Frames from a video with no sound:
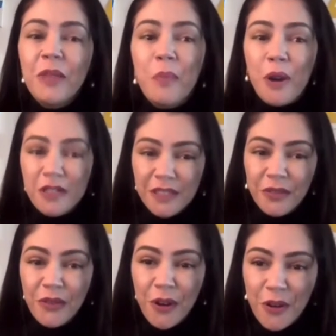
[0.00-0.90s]
an important
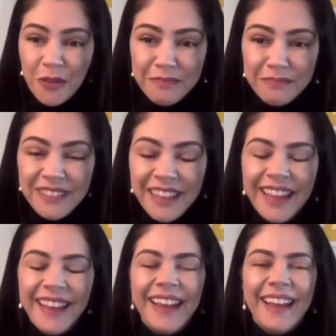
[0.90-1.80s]
forum
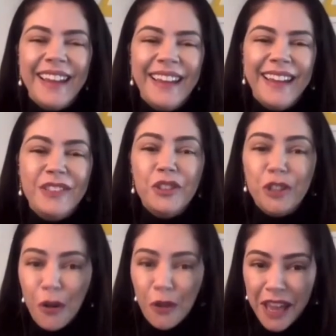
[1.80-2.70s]
and
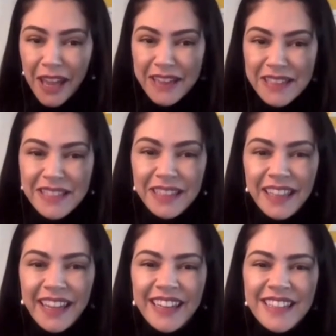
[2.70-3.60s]
showcase the
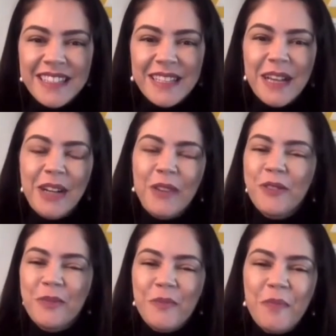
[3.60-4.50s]
latest uh,
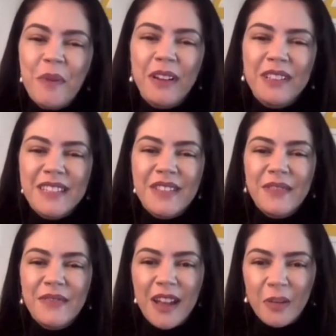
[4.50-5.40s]
consumer policy
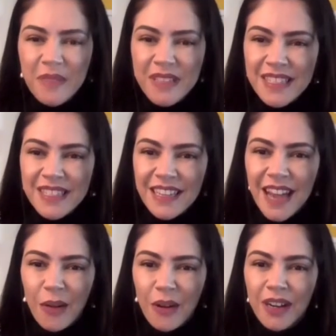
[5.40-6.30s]
developments in
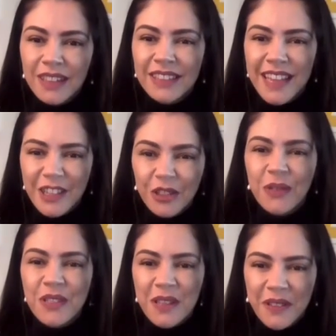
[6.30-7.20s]
our
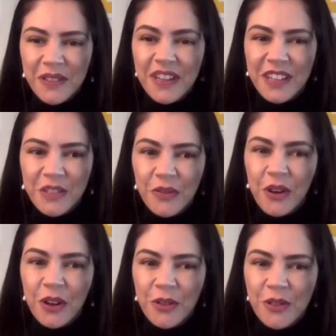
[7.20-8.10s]
National Secretariat
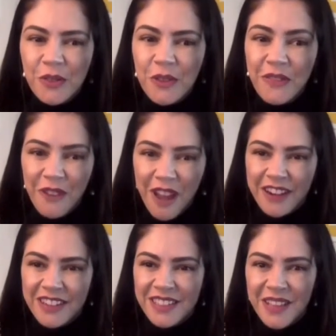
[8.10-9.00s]
for Consumer
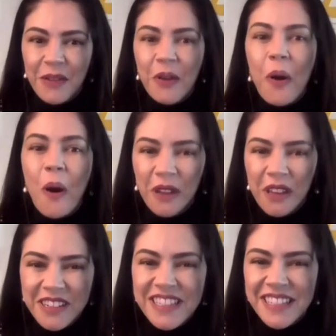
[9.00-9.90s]
Affairs that we call
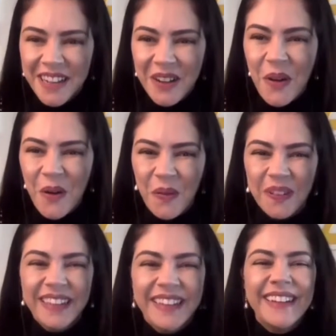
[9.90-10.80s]
here Senacon.
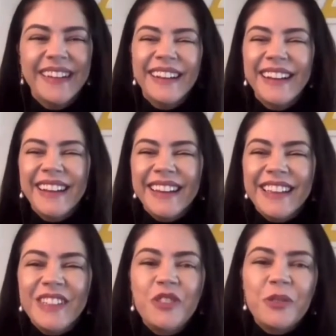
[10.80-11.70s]

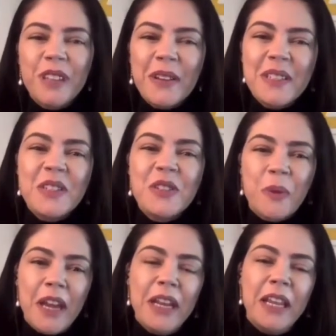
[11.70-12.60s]
In
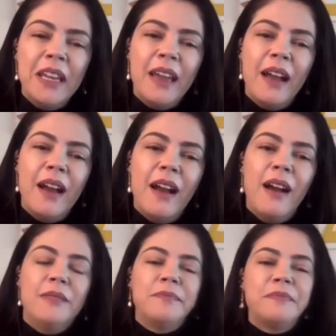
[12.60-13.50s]
2020,
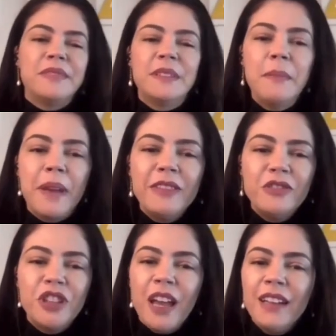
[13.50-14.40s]
uh, the
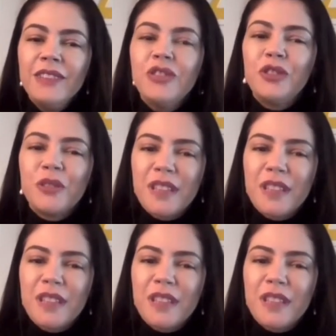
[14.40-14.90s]
main challenge to